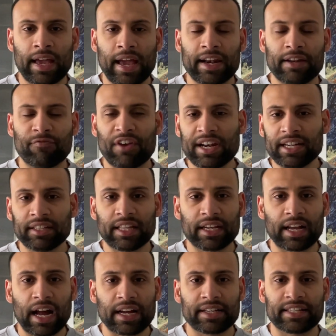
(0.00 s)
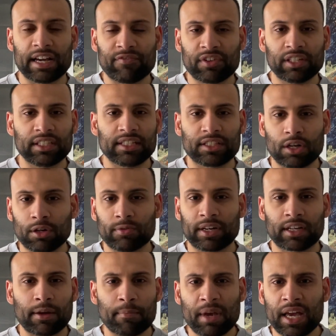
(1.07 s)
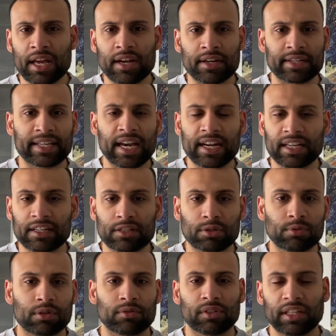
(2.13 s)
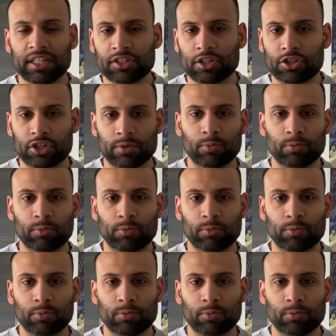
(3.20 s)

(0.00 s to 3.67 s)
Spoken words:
And if anything, I definitely don't recommend getting into a relationship